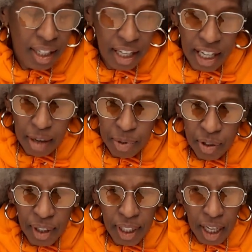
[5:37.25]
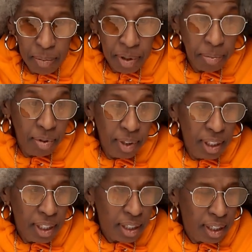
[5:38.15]
and I'm sure a lot of people who are
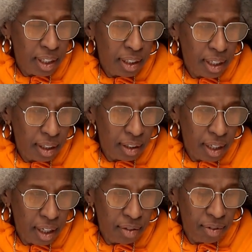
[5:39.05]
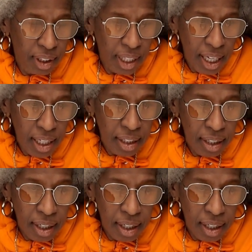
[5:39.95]
listening can can relate.